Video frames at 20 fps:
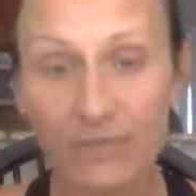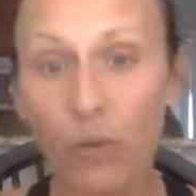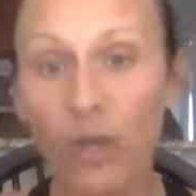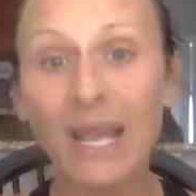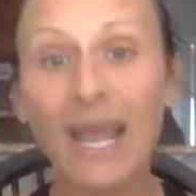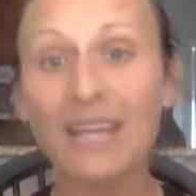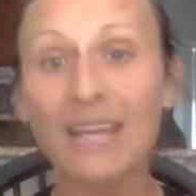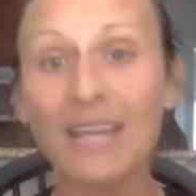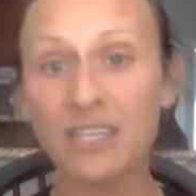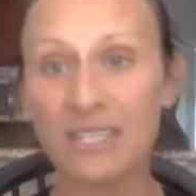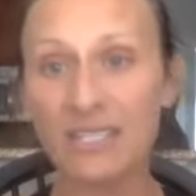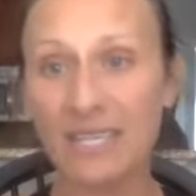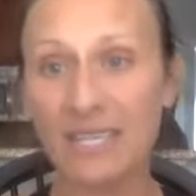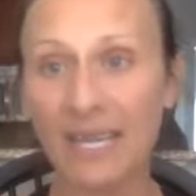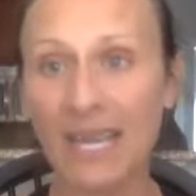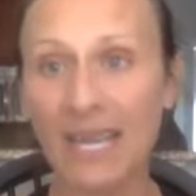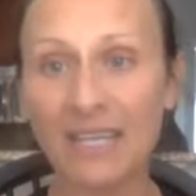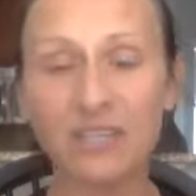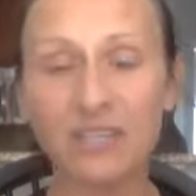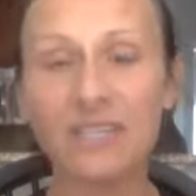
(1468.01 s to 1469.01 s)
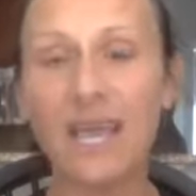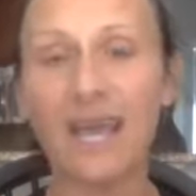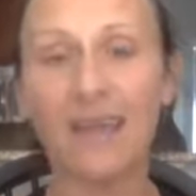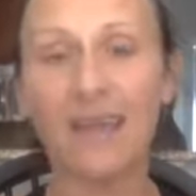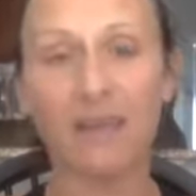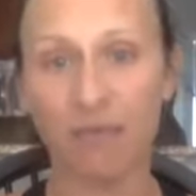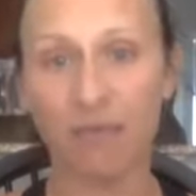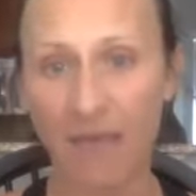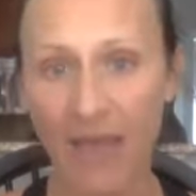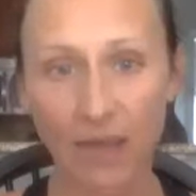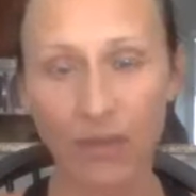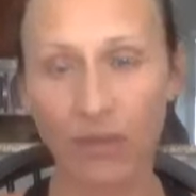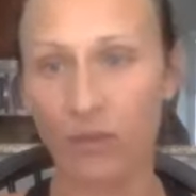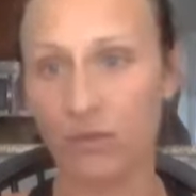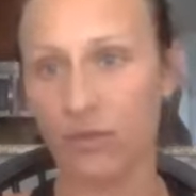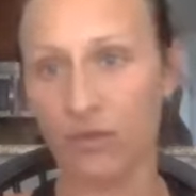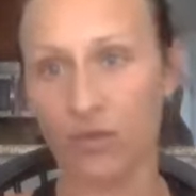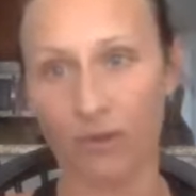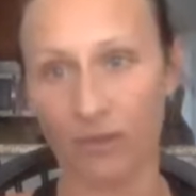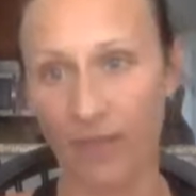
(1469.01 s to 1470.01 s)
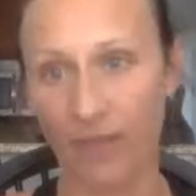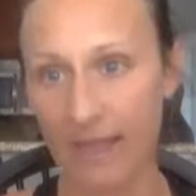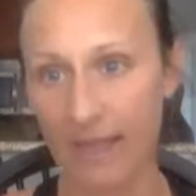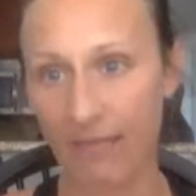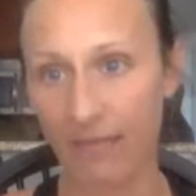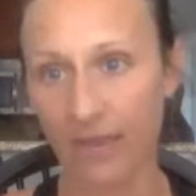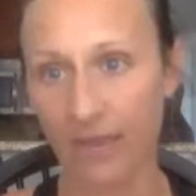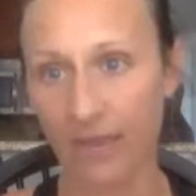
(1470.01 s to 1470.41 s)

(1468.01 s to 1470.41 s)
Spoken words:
What I just did, I just added value to her life.